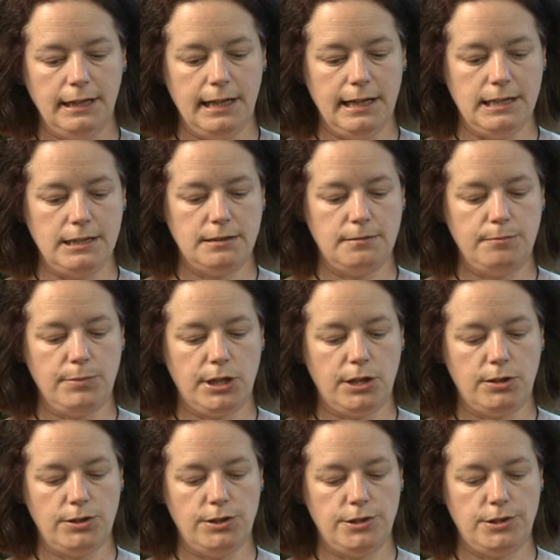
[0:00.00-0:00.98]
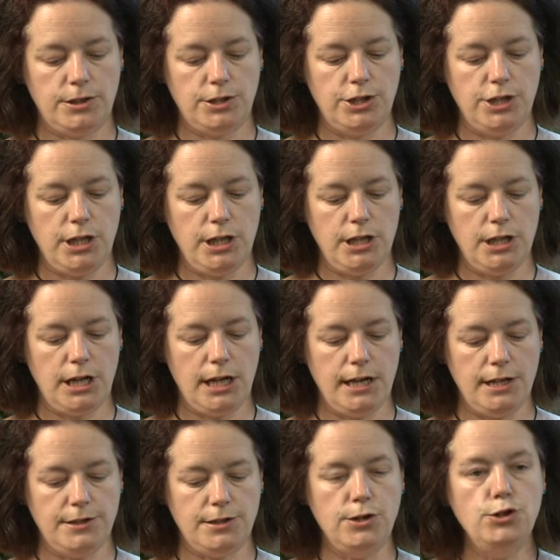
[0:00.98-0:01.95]
is because she
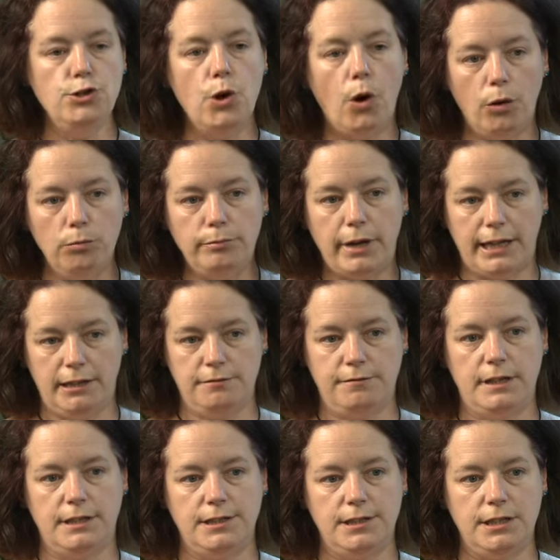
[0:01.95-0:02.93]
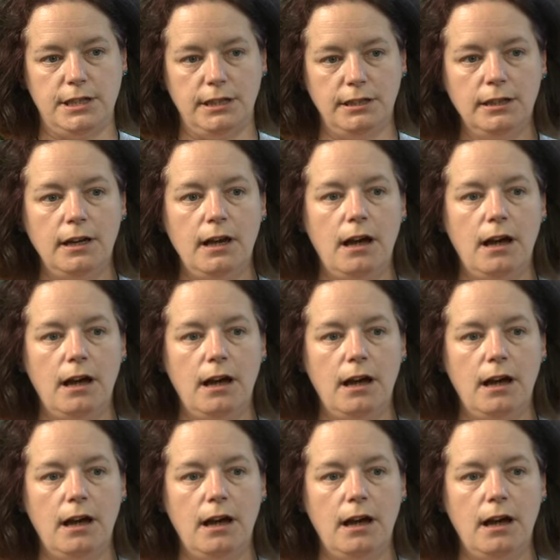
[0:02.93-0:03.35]
is not manifesting